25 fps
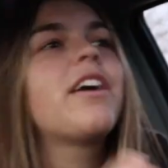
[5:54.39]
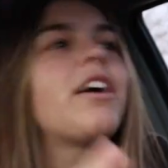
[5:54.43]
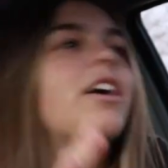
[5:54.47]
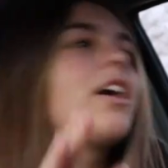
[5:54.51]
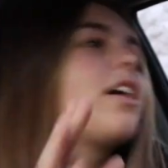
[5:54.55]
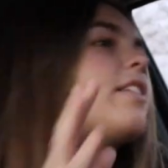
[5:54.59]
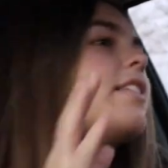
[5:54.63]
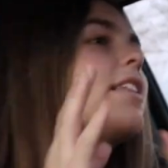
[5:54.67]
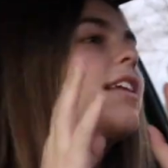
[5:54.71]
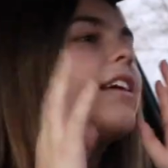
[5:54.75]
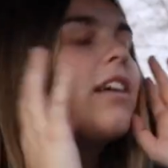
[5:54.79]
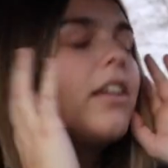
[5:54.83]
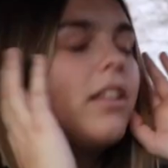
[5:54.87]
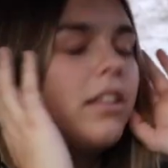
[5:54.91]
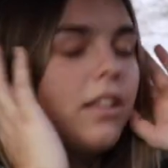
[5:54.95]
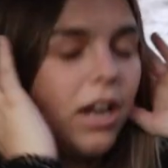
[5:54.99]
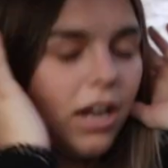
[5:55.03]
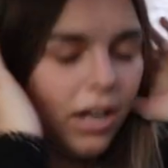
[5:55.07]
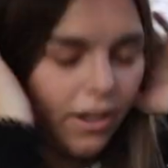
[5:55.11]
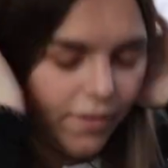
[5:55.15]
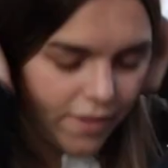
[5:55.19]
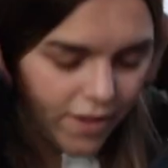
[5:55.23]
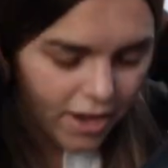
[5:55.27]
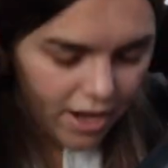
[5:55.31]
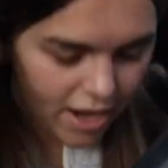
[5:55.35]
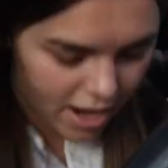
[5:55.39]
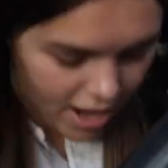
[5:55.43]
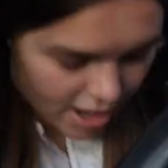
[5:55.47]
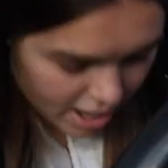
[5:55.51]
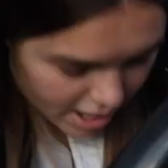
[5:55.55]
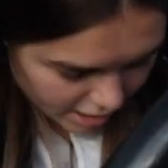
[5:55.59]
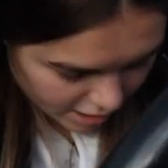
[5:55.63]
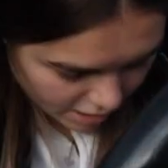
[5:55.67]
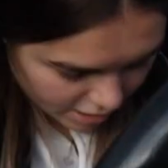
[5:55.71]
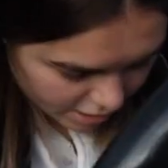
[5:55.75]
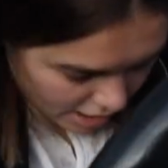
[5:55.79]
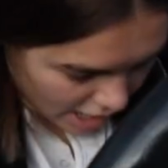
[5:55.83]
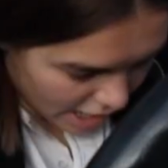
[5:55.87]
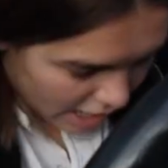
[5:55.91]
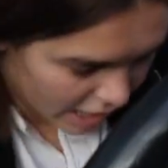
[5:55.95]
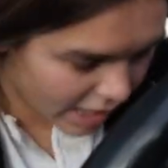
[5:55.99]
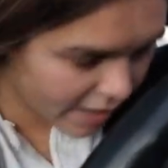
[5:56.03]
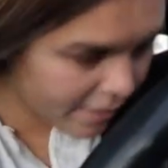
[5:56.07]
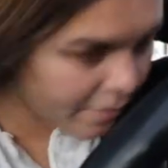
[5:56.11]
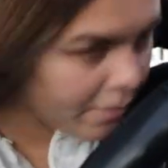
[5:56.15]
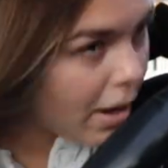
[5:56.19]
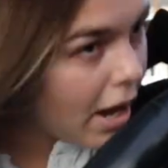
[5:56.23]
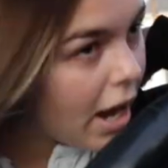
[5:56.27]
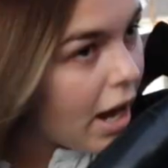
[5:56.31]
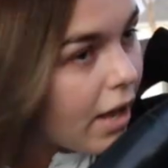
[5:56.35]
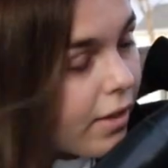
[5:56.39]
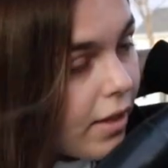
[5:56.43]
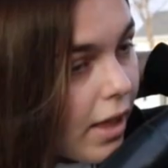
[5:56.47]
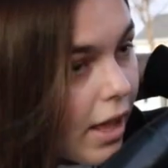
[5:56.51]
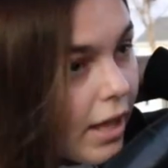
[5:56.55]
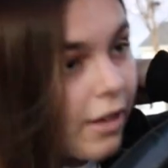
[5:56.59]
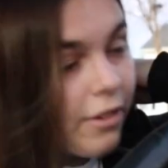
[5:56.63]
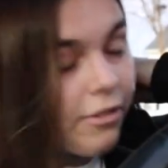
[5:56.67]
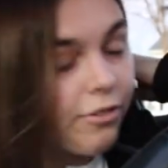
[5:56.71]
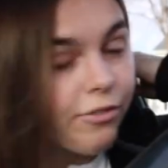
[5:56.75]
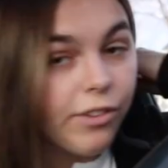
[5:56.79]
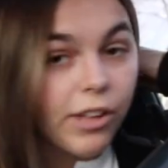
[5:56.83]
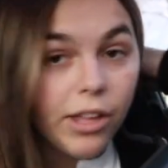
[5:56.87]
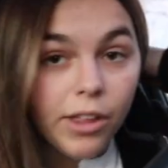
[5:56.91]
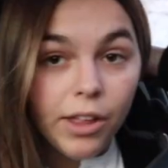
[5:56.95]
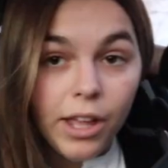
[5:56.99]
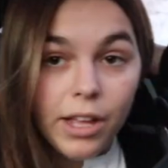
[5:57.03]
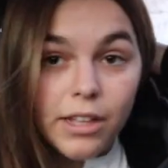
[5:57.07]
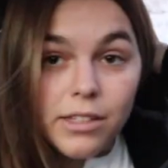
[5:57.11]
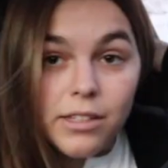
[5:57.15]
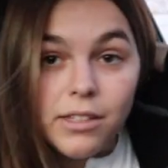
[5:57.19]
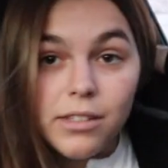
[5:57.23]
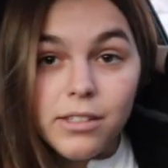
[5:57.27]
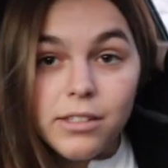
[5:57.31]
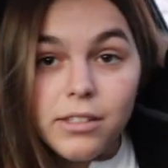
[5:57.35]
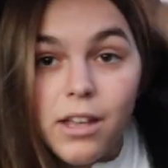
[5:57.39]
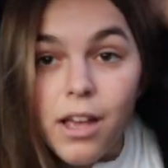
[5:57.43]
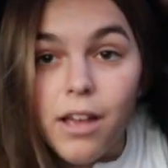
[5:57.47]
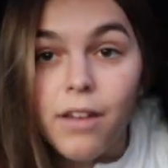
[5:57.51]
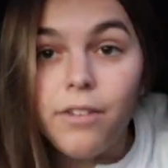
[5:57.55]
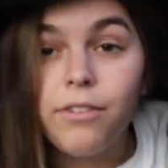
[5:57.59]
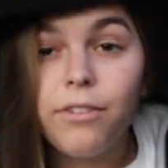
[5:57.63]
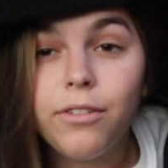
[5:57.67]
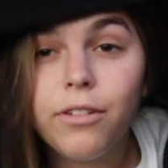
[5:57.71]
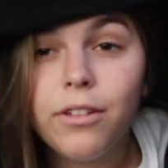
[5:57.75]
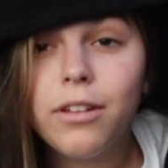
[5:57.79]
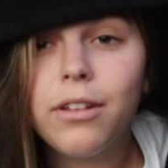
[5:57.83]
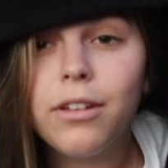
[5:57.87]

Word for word: I think a lot of my like feelings and stuff